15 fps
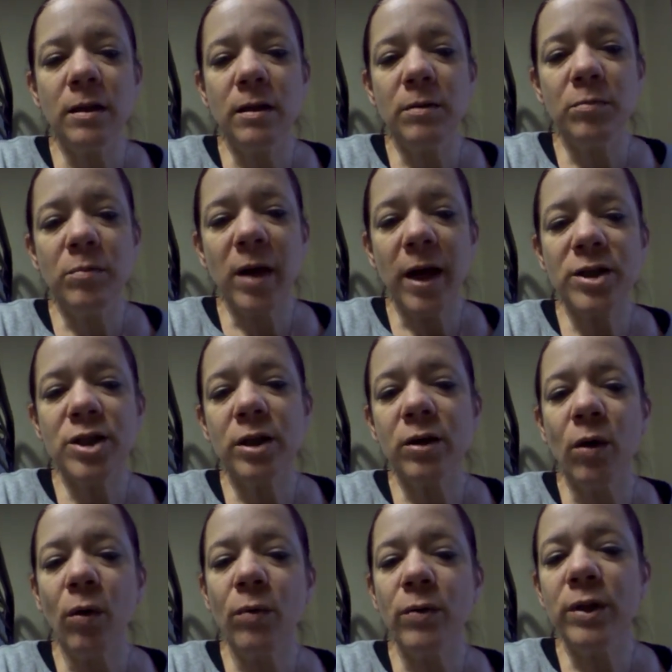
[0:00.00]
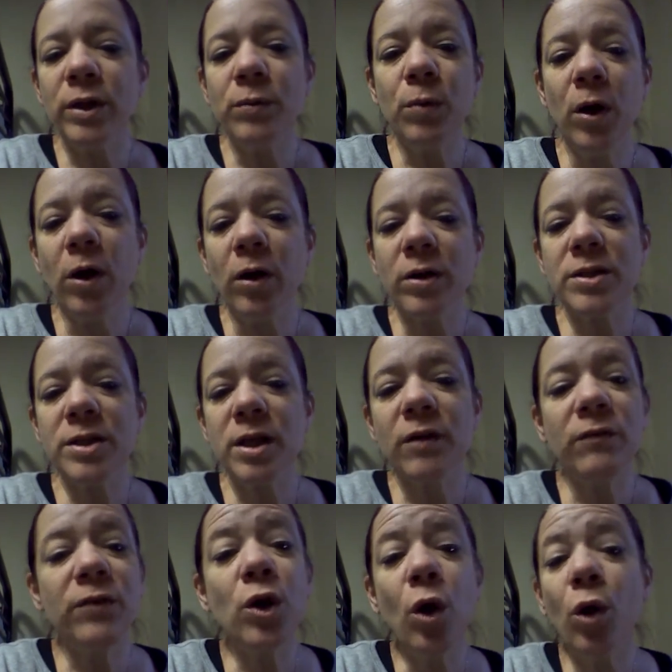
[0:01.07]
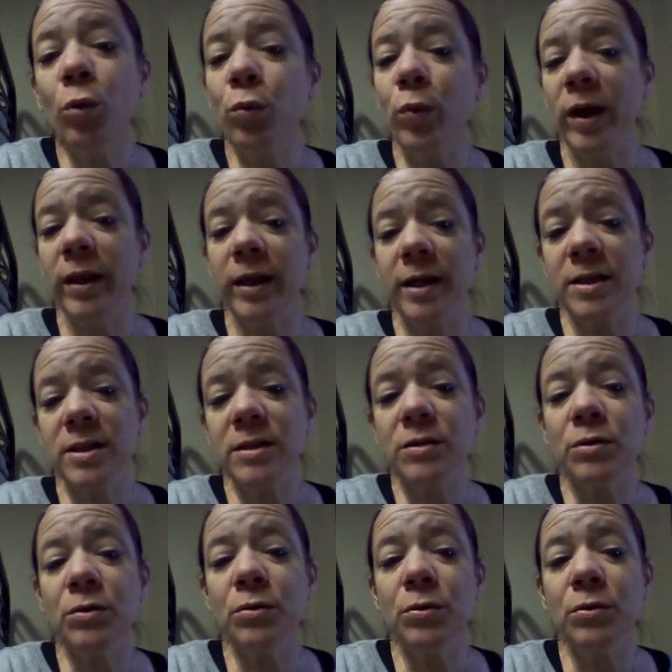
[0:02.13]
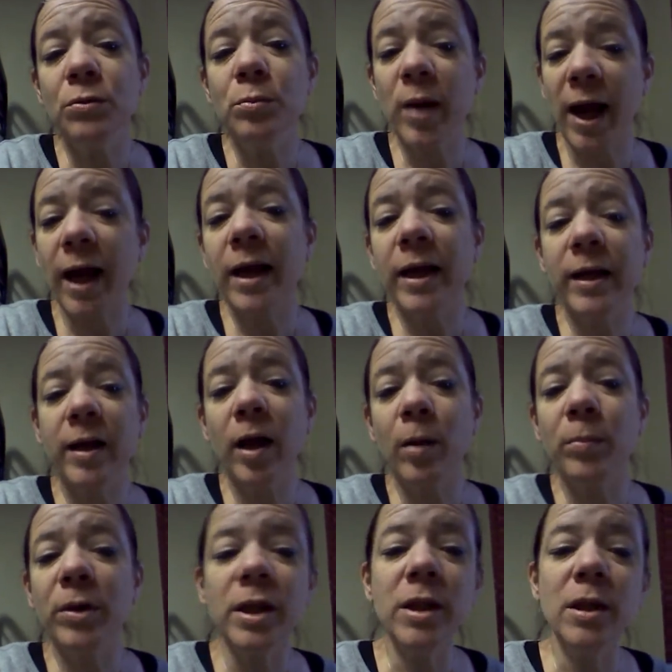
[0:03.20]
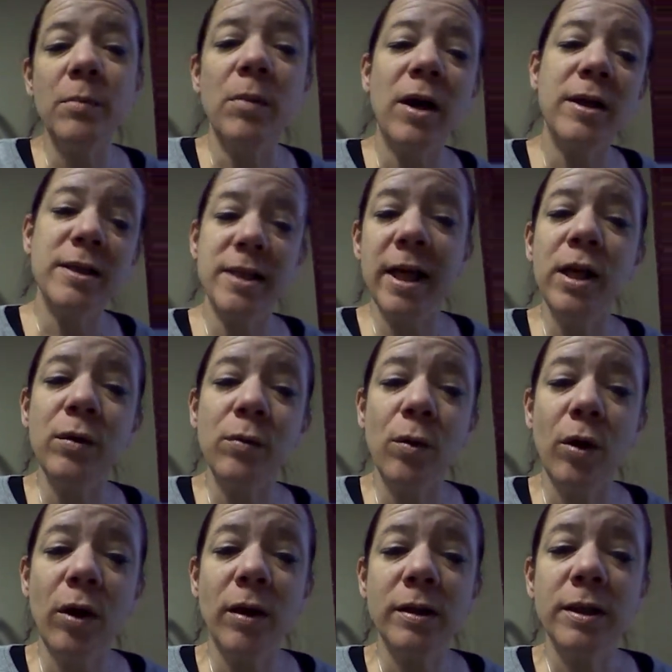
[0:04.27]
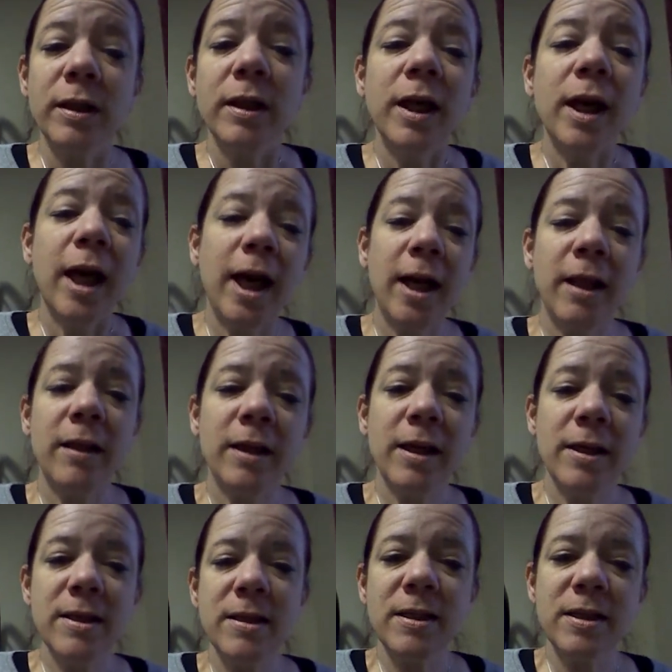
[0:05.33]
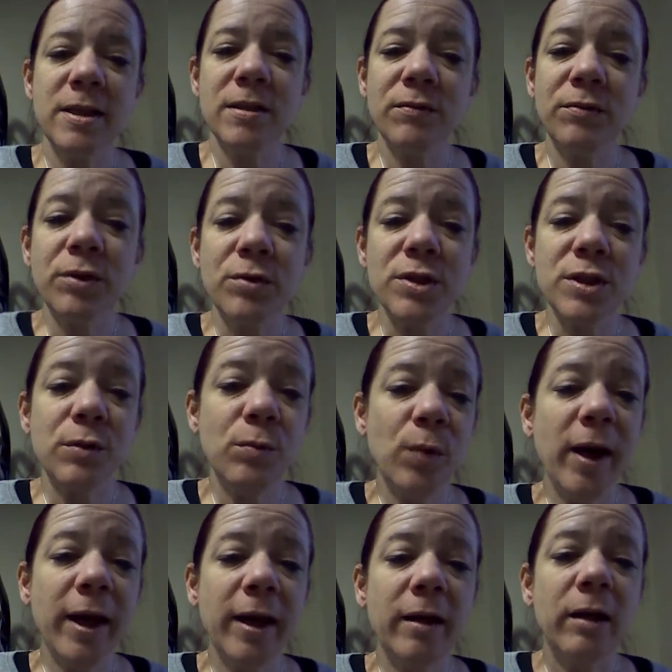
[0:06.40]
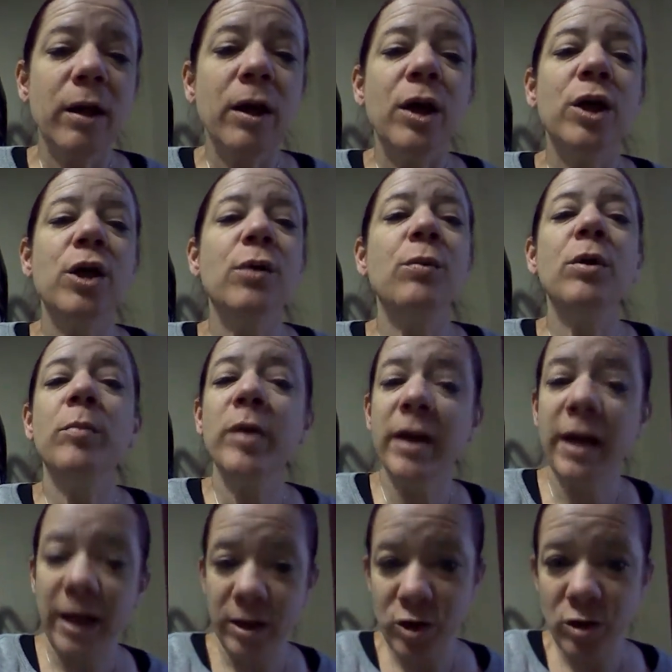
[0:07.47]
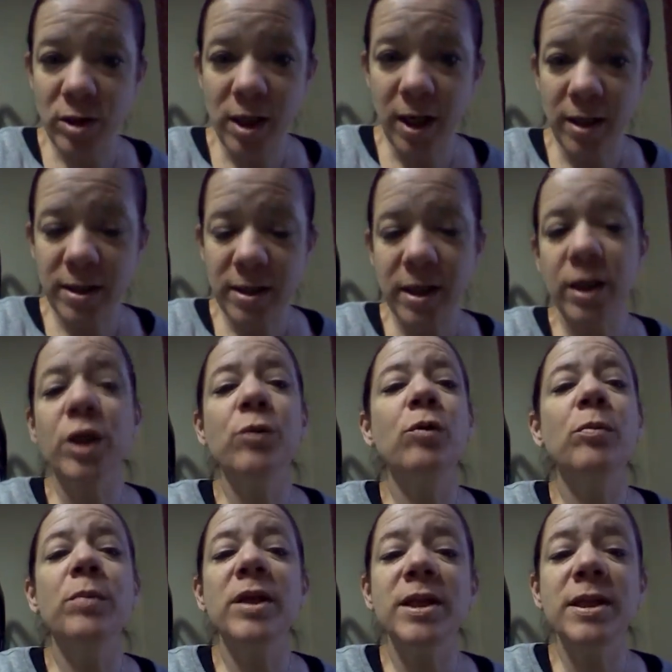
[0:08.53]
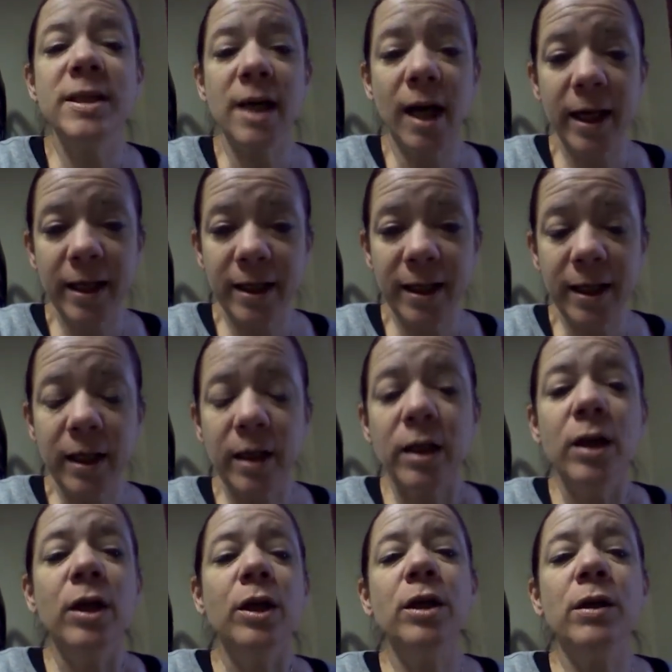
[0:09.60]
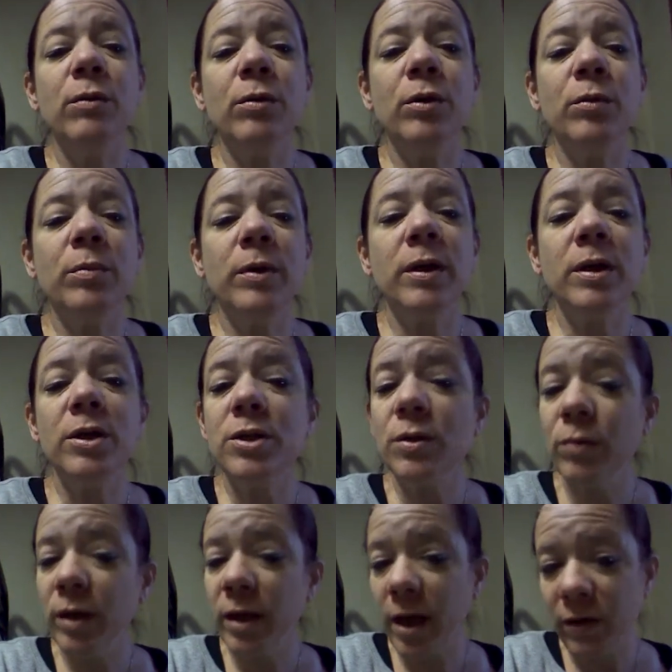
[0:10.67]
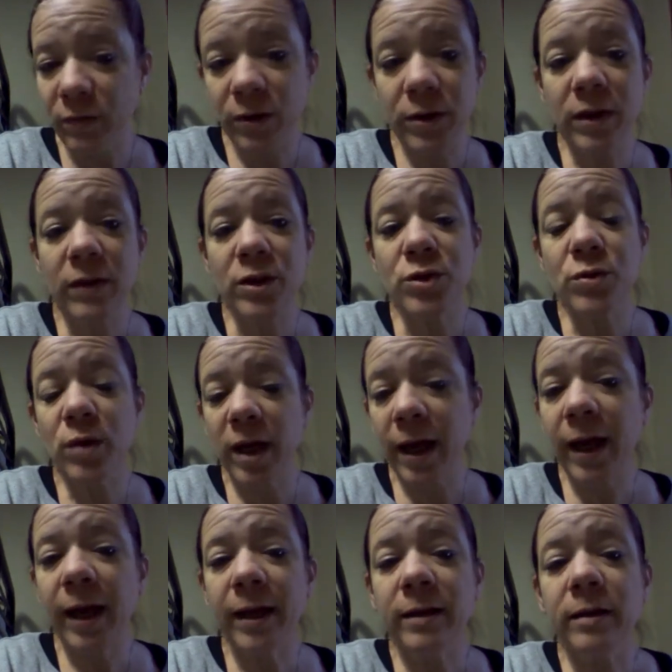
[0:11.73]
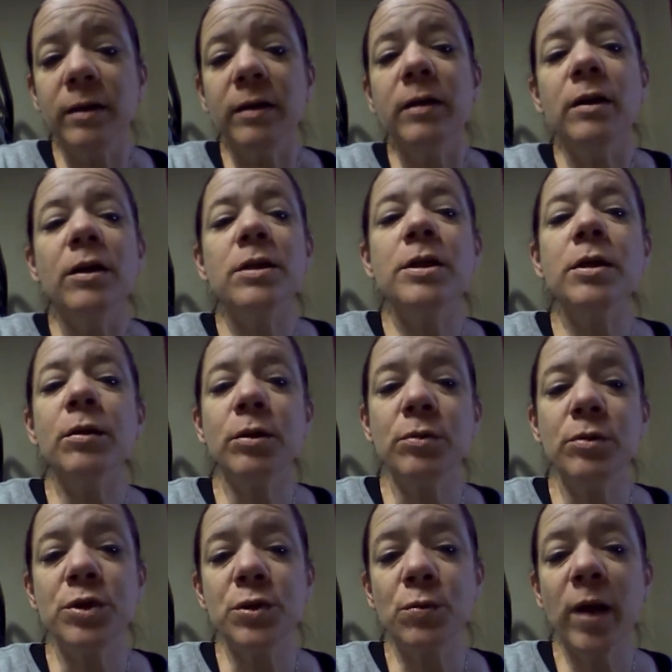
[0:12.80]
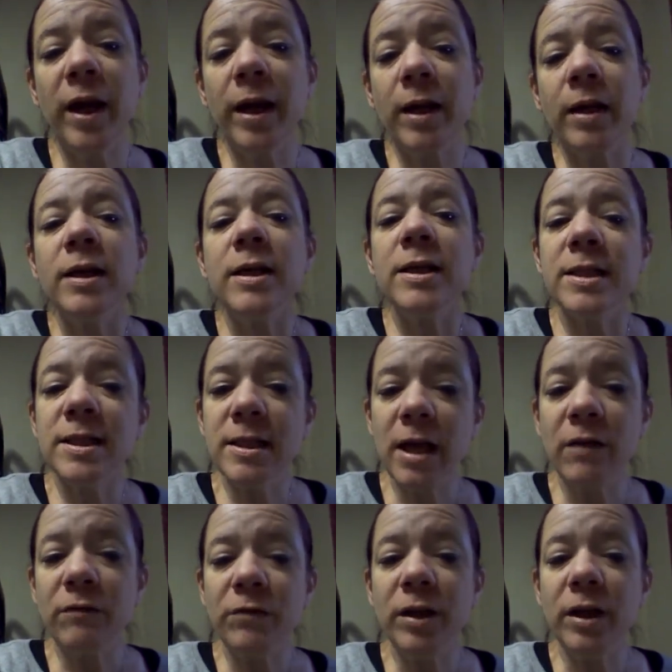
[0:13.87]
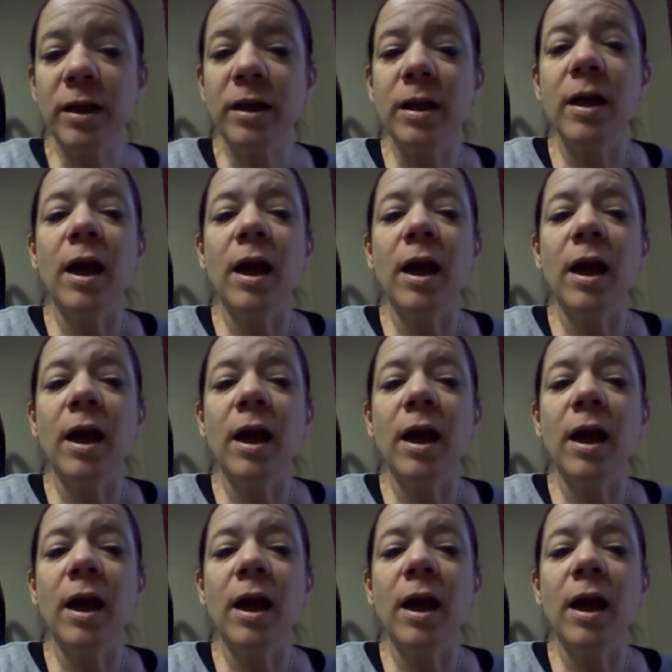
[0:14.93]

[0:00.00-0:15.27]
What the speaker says: magic only works if you're willing to back it up in the mundane world. And in the instance of losing weight, you would be exercising, you would be dieting, you would be doing everything that you can to lose weight safely